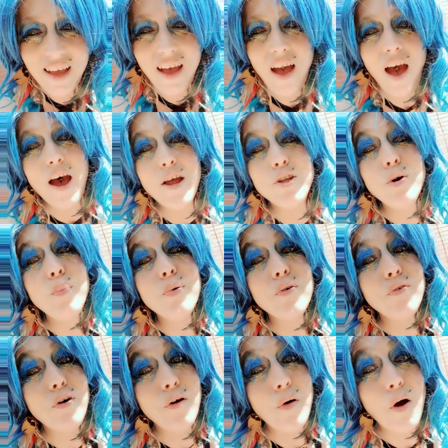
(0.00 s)
I do
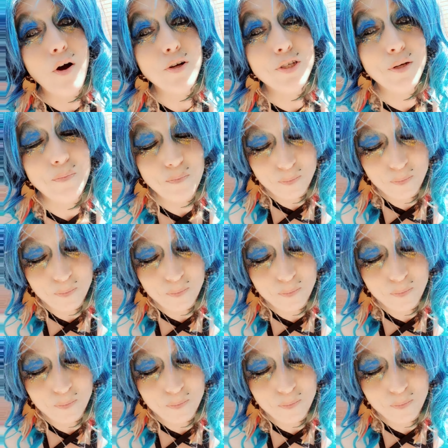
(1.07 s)
prefer autumn.